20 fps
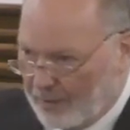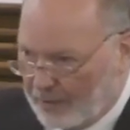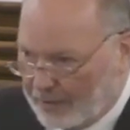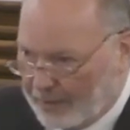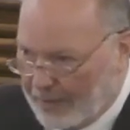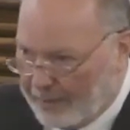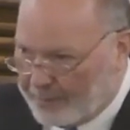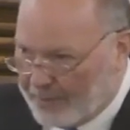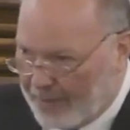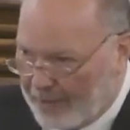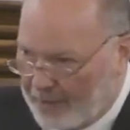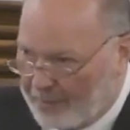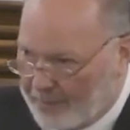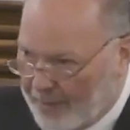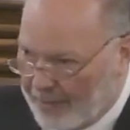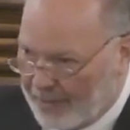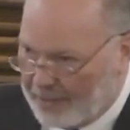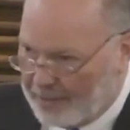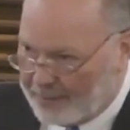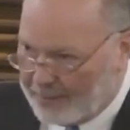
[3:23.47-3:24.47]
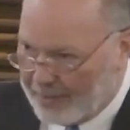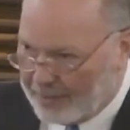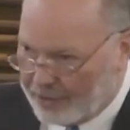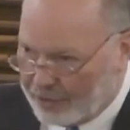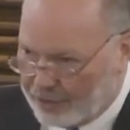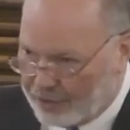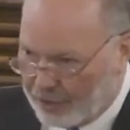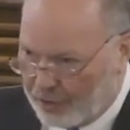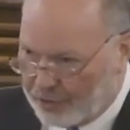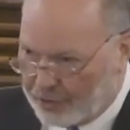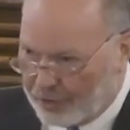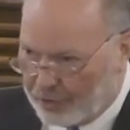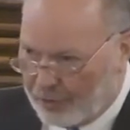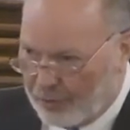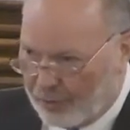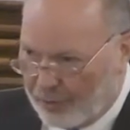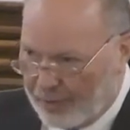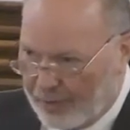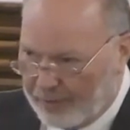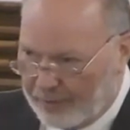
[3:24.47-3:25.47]
Keep that in mind about the church at
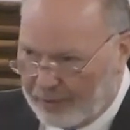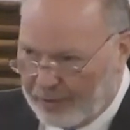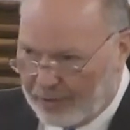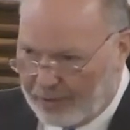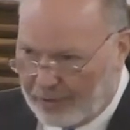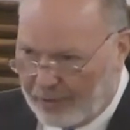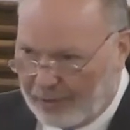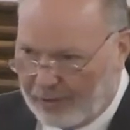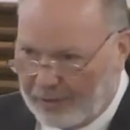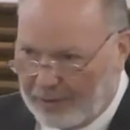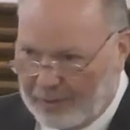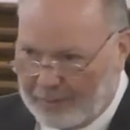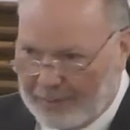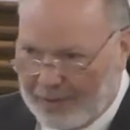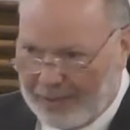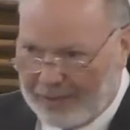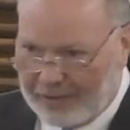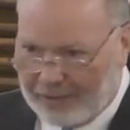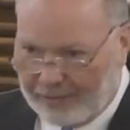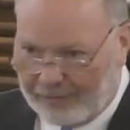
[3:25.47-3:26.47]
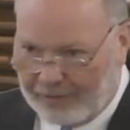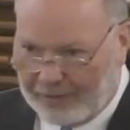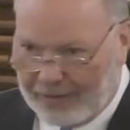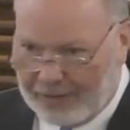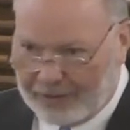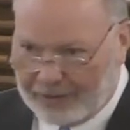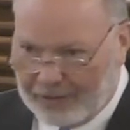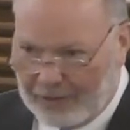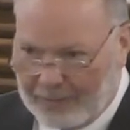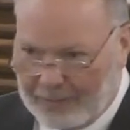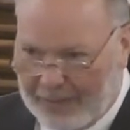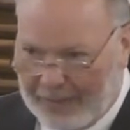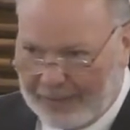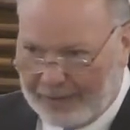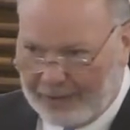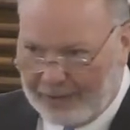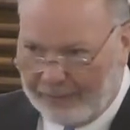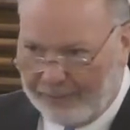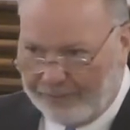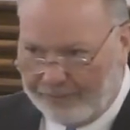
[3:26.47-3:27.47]
Corinth. They're carnally minded, fleshly
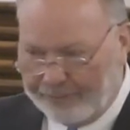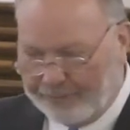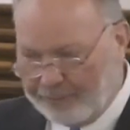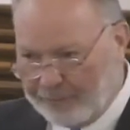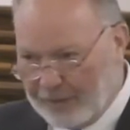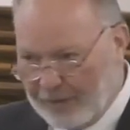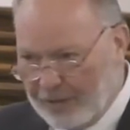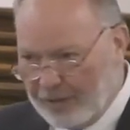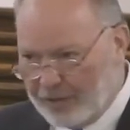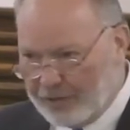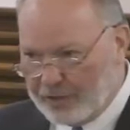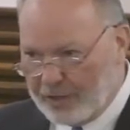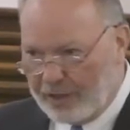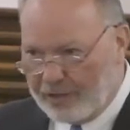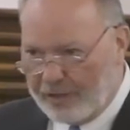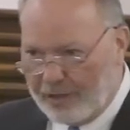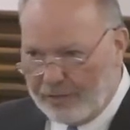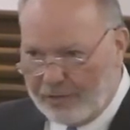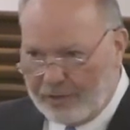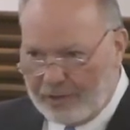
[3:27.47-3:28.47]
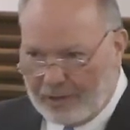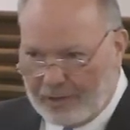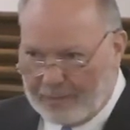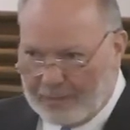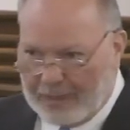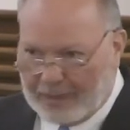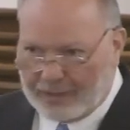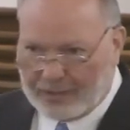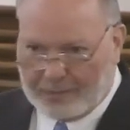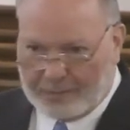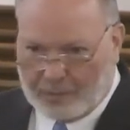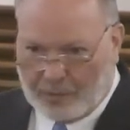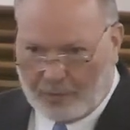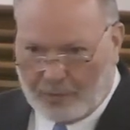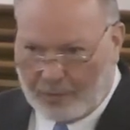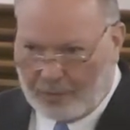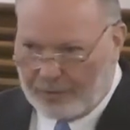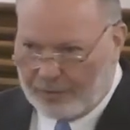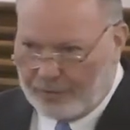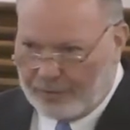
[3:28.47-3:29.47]
minded. Johnny, are you going to make some
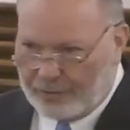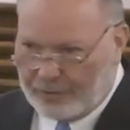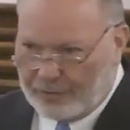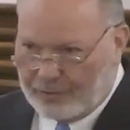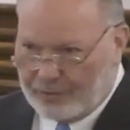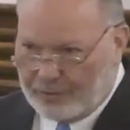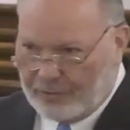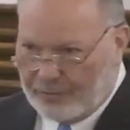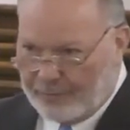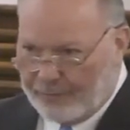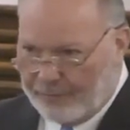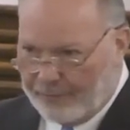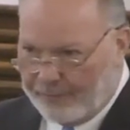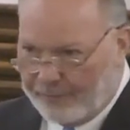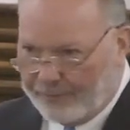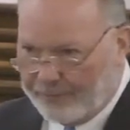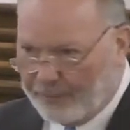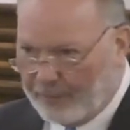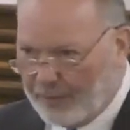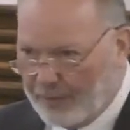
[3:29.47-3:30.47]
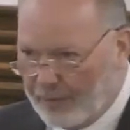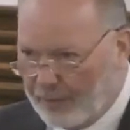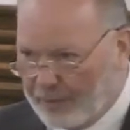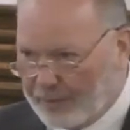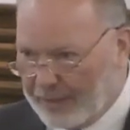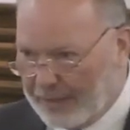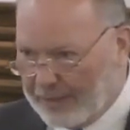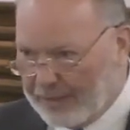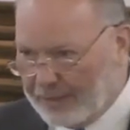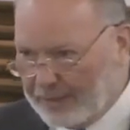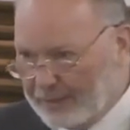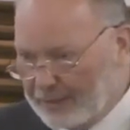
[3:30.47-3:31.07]
more? You... Okay.